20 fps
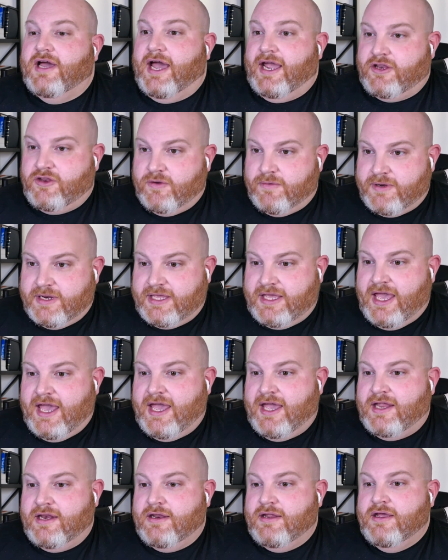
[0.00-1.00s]
I do it
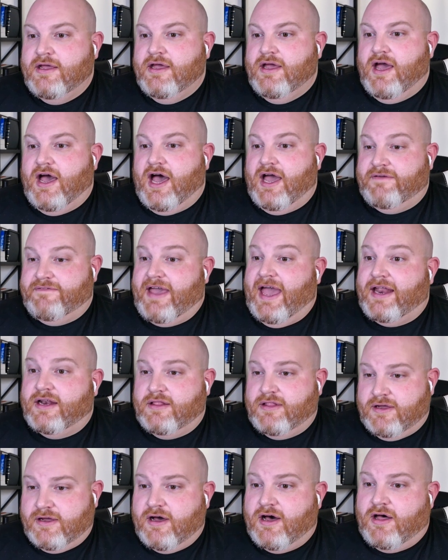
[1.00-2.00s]
again. I've
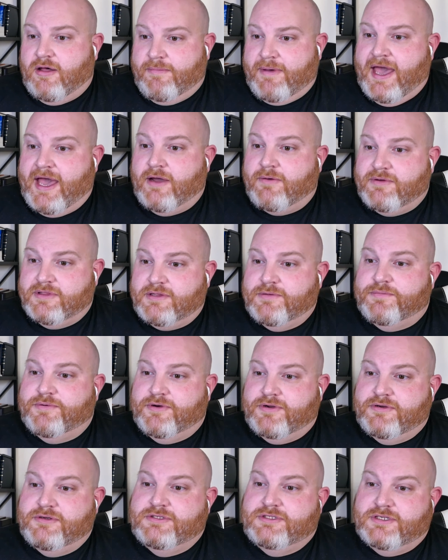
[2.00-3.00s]
had the call back with the
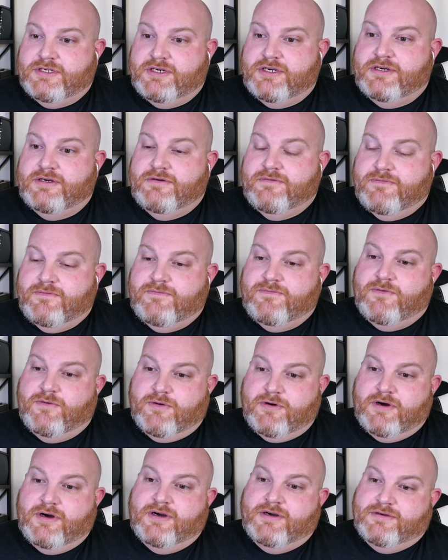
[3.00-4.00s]
producer
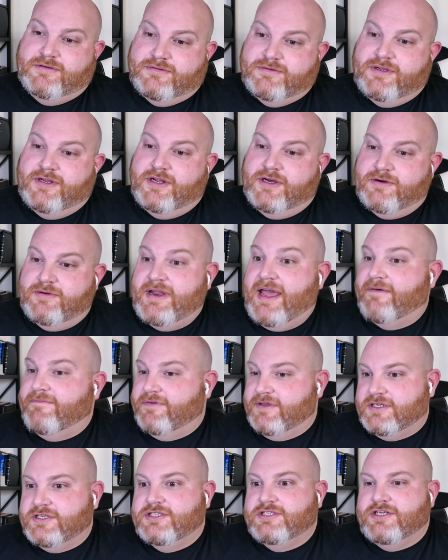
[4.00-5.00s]
for, you know,
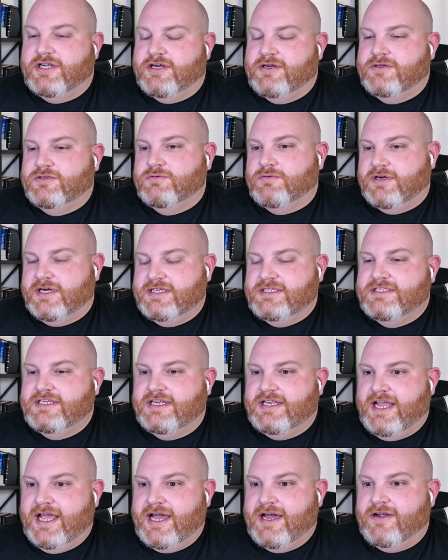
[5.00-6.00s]
Netflix shows where I
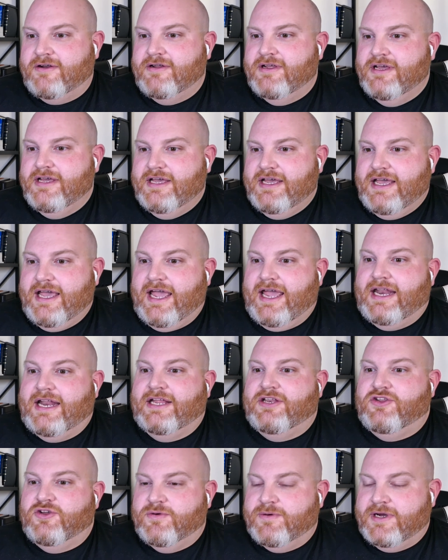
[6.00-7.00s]
sit down and
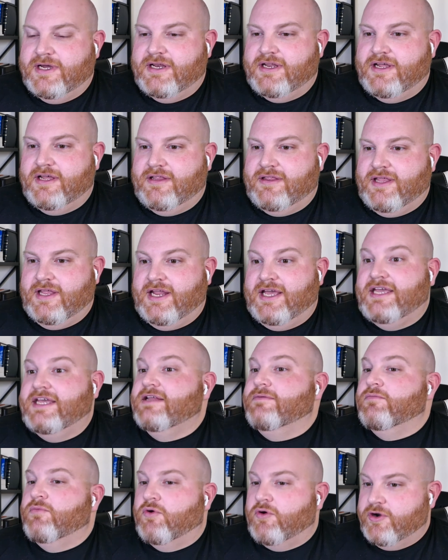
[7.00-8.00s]
I do it. And then I
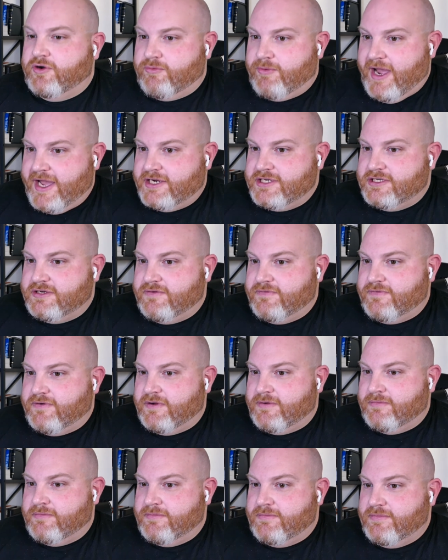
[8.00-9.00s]
get more direction
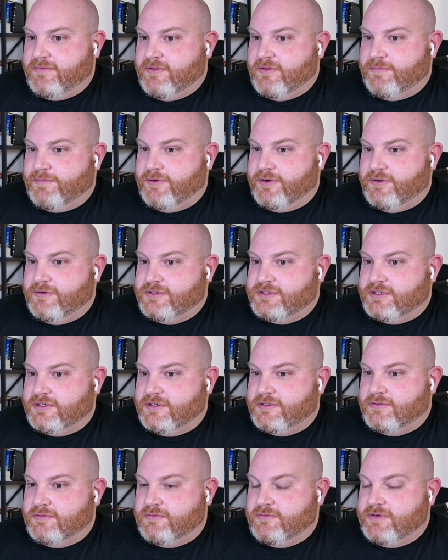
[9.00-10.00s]
from the
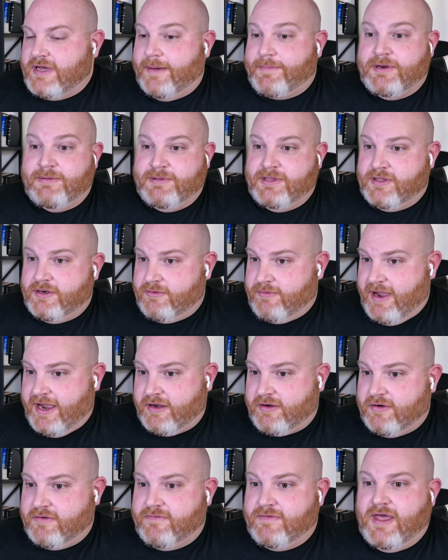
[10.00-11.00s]
producer who happened to be the
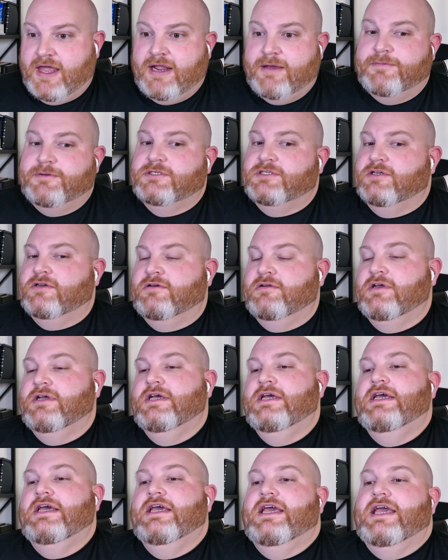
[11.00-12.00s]
director of that episode.
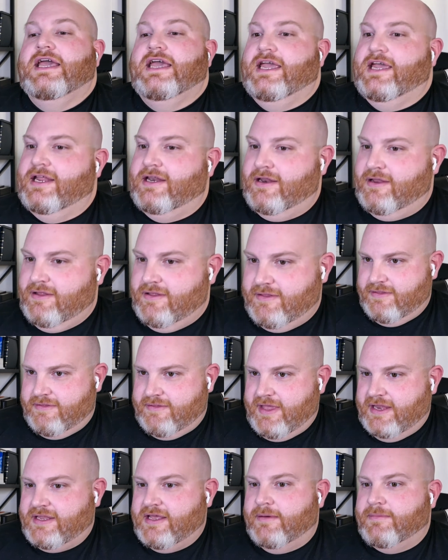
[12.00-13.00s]
And
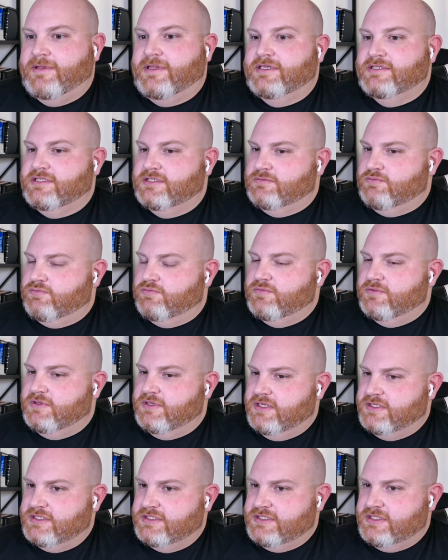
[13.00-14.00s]
they tell me this
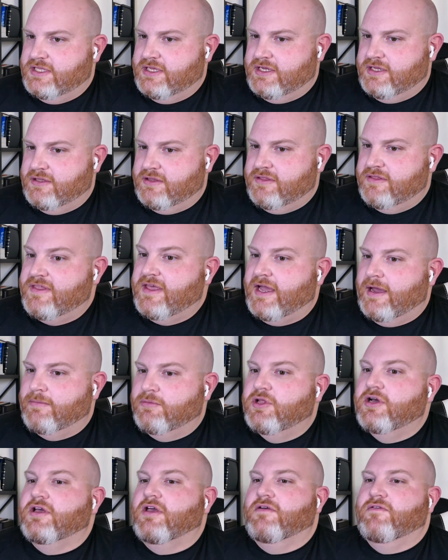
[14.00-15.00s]
is the thing
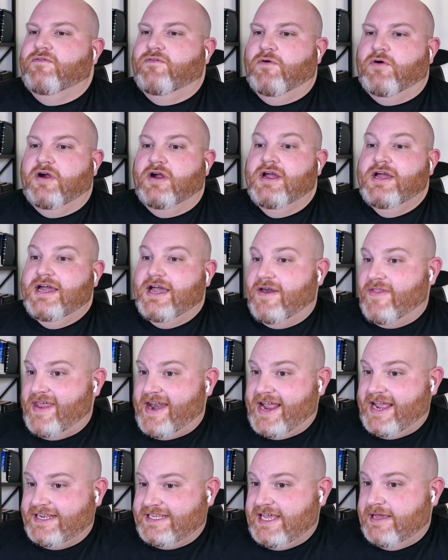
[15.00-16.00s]
I'm looking for. And then
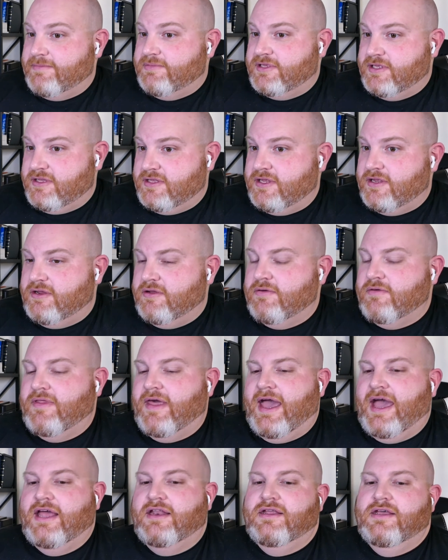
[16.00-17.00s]
I attempt to do
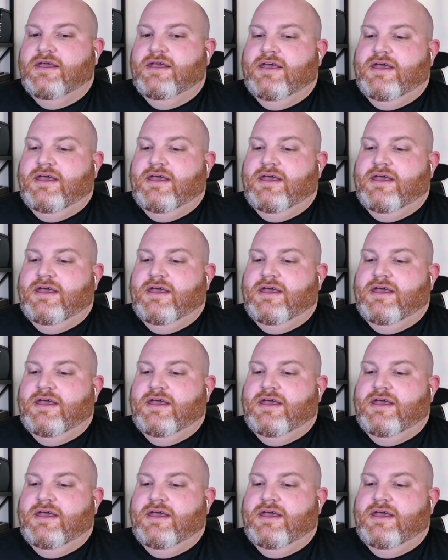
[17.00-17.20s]
that.